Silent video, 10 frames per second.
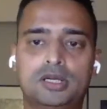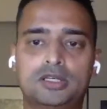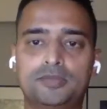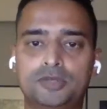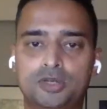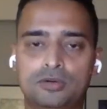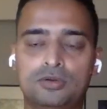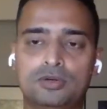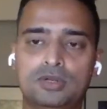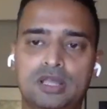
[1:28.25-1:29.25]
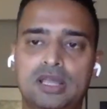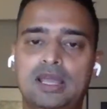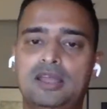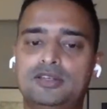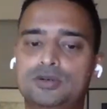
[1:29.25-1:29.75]
crypto
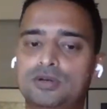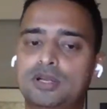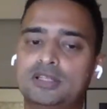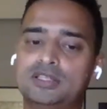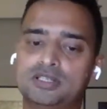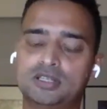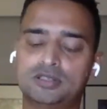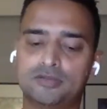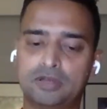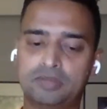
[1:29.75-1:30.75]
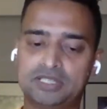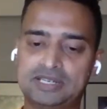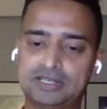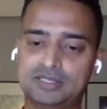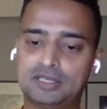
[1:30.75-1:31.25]
and tokenizations of their
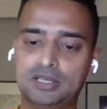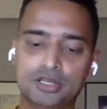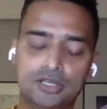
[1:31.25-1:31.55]
business.